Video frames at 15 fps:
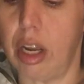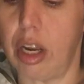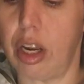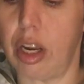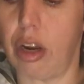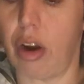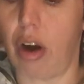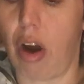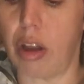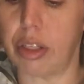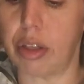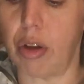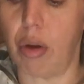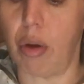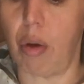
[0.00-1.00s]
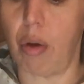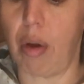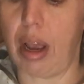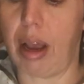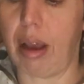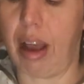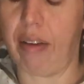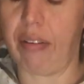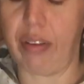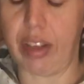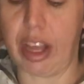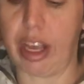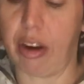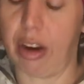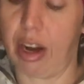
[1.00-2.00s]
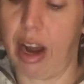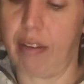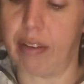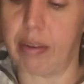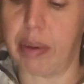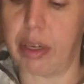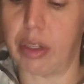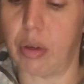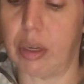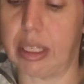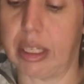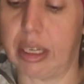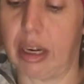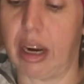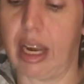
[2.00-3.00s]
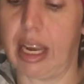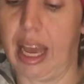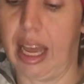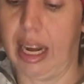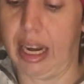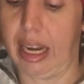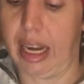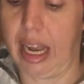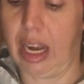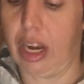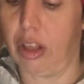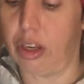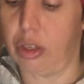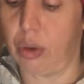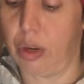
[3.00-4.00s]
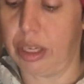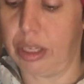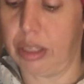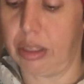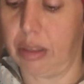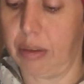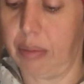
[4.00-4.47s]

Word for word: you're also I feel like you're going to have to make a choice there again. Another choice.